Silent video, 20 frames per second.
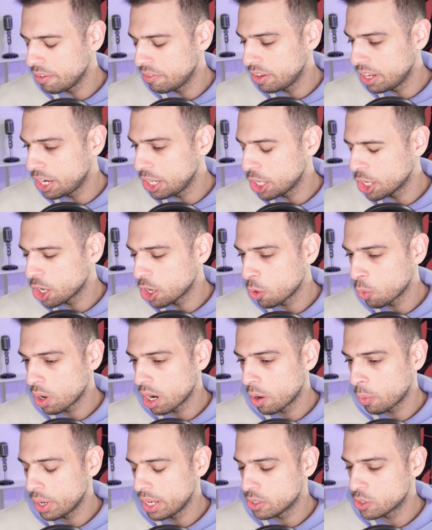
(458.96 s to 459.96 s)
video
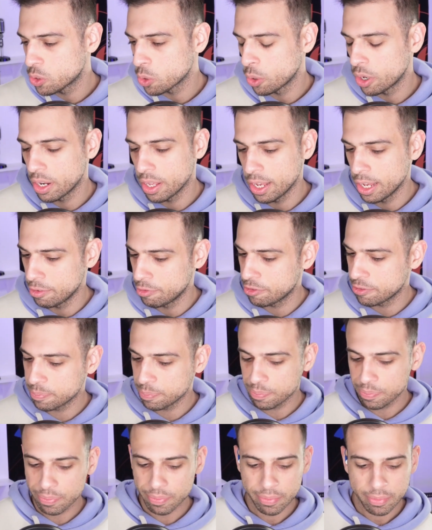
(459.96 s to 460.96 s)
where we sort of
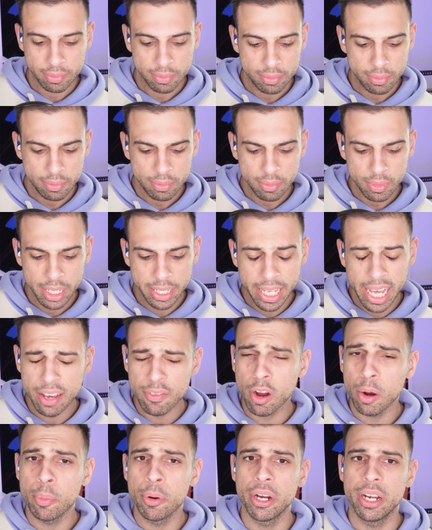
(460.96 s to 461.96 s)
gave
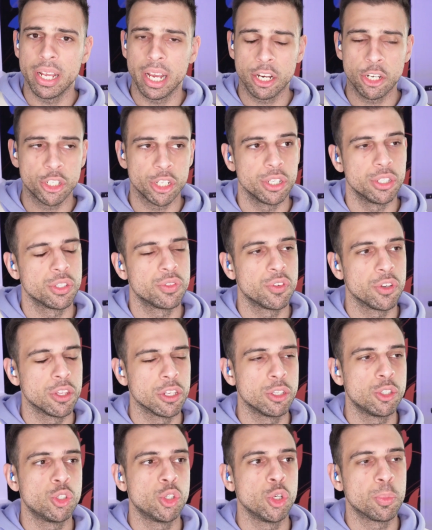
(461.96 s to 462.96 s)
our predictions for the
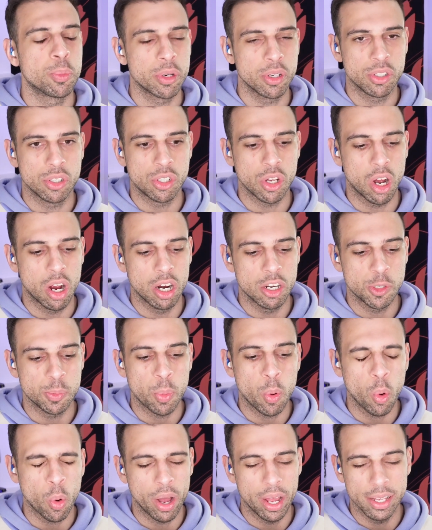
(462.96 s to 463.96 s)
superstars
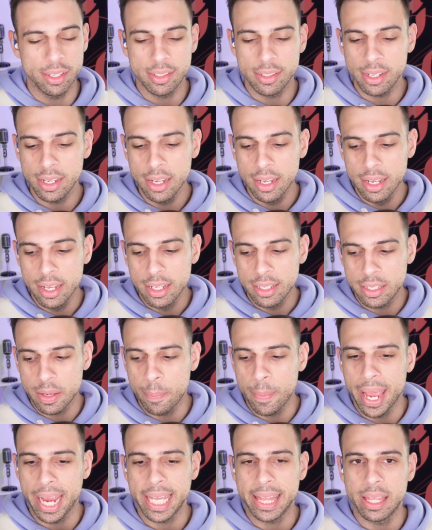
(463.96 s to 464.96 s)
poised to
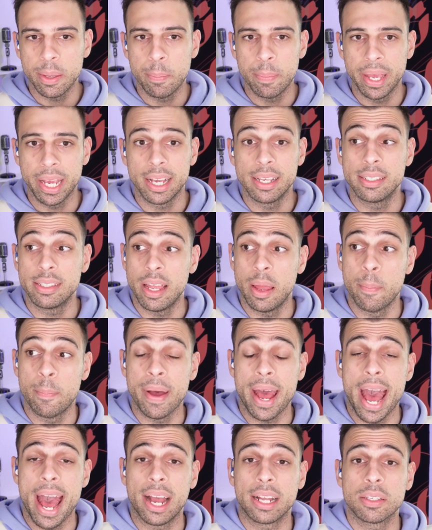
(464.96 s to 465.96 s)
make the biggest
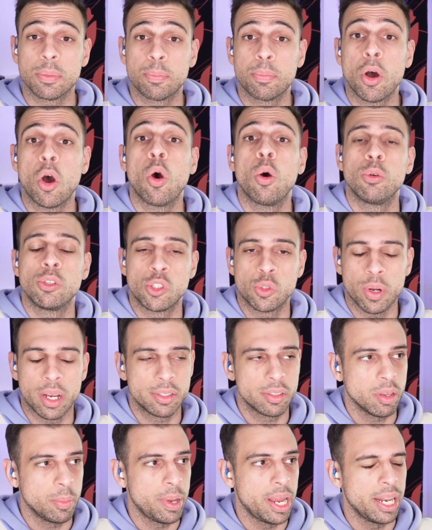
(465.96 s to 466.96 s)
impact post
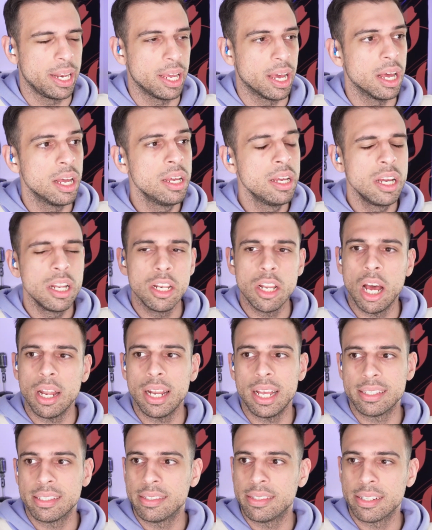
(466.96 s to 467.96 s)
WrestleMania. Not
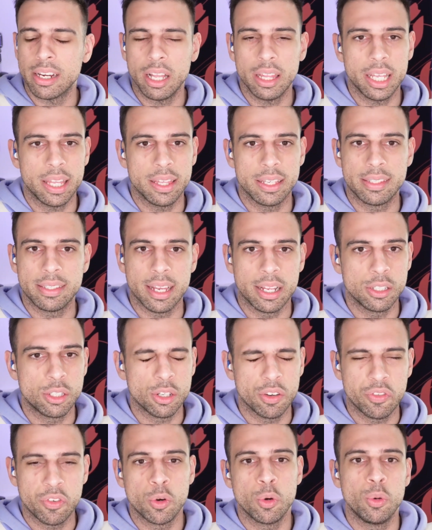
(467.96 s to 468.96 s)
necessarily in the sense
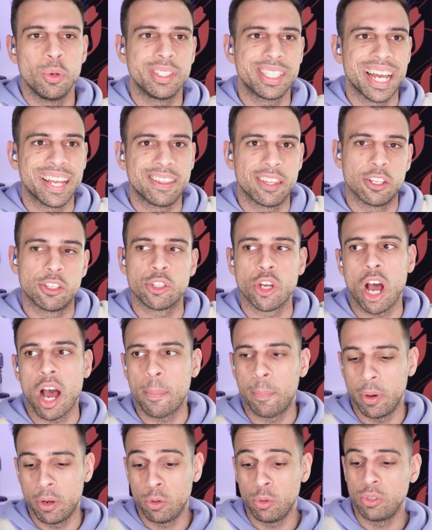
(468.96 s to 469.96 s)
of who's at the
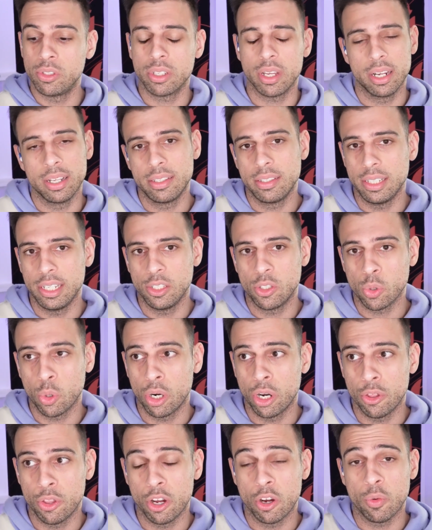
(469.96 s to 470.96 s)
top, but who's going to see sort
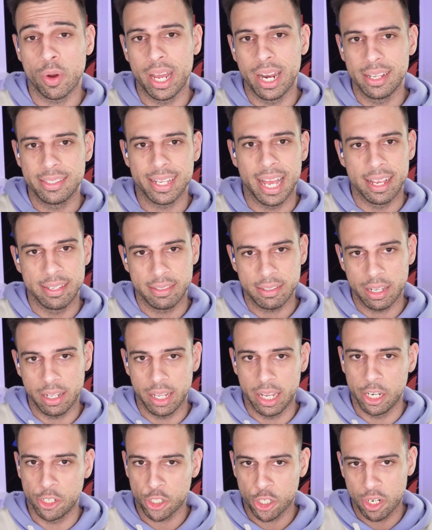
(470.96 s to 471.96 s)
of the greatest
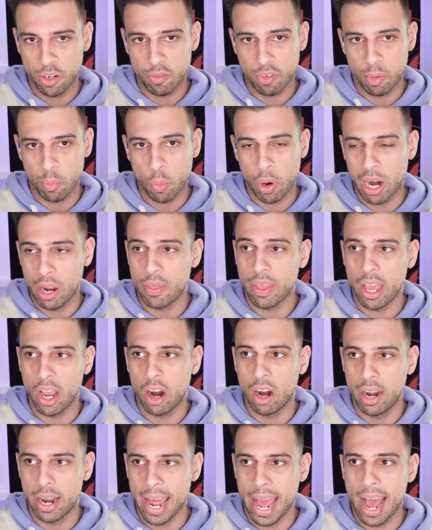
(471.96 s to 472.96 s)
escalation from where they
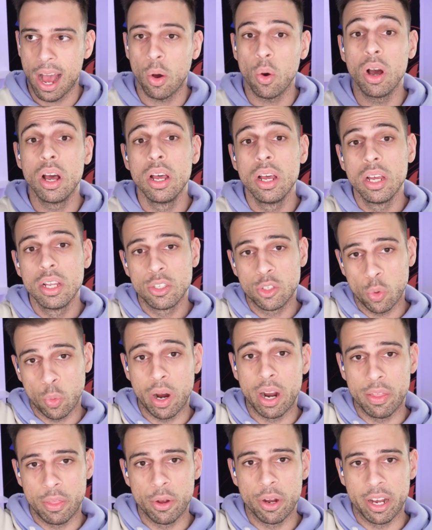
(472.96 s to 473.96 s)
are now to
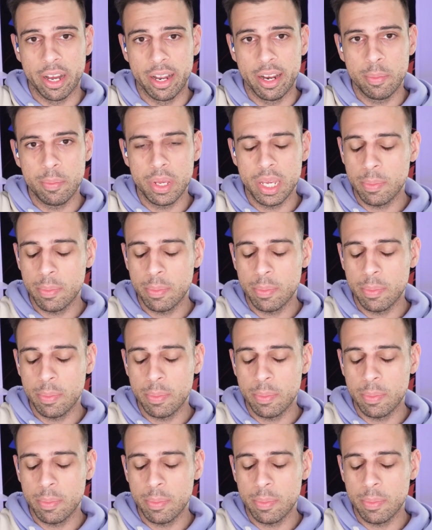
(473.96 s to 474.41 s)
where they're going to be